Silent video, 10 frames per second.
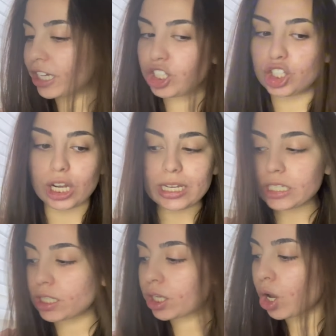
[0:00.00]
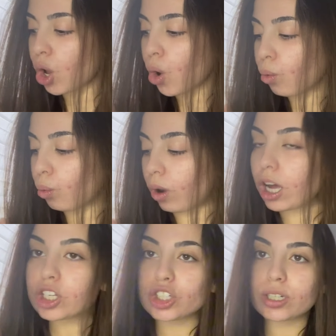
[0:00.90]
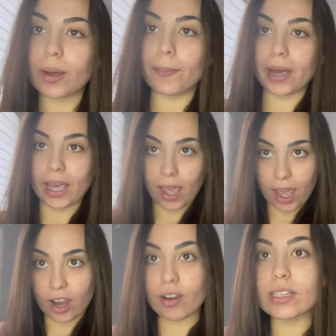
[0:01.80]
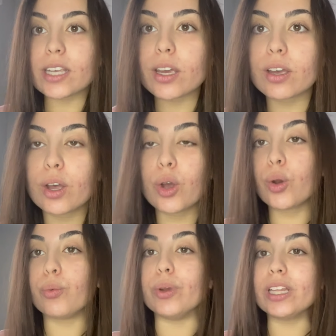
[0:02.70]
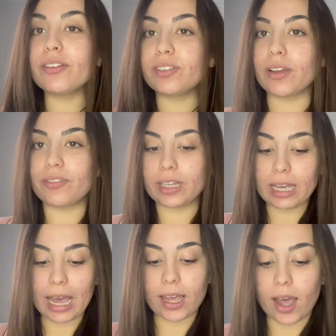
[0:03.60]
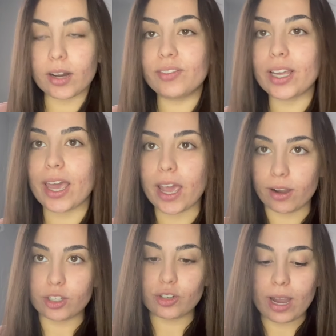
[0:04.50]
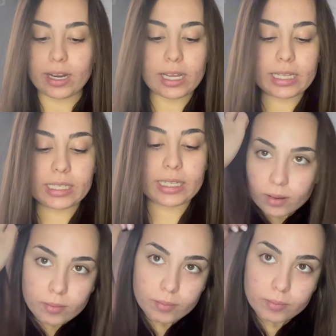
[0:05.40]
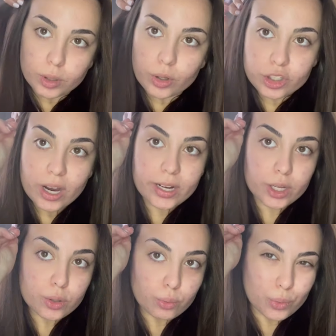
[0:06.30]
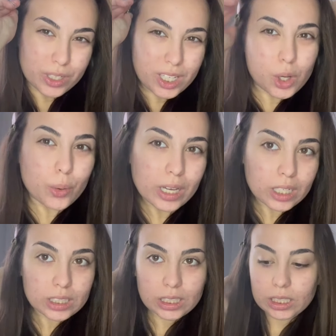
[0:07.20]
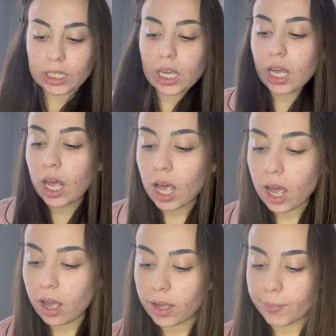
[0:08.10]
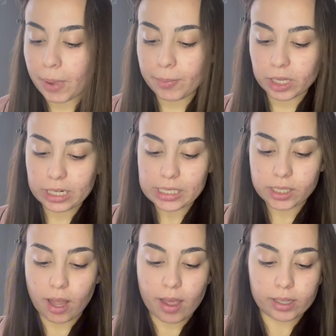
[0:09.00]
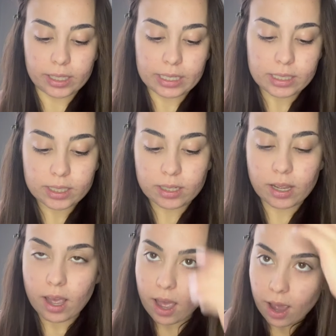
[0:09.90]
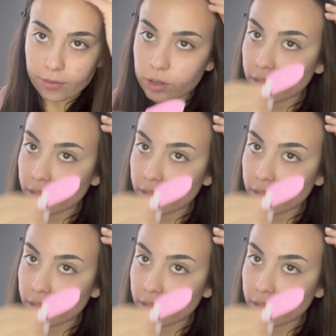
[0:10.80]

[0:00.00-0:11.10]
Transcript: just washed my hair. It's like really fluffy. I kind of like air dried it, blow dried it really quickly. I'm gonna style it after